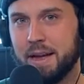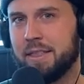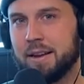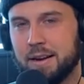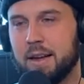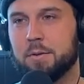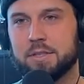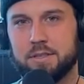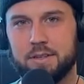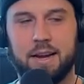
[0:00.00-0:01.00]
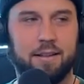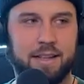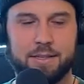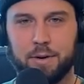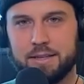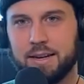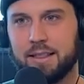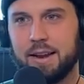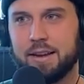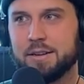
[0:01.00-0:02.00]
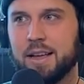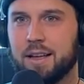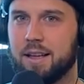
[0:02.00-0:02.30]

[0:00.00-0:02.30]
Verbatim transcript: I think I was, yeah, that's what I said at that age.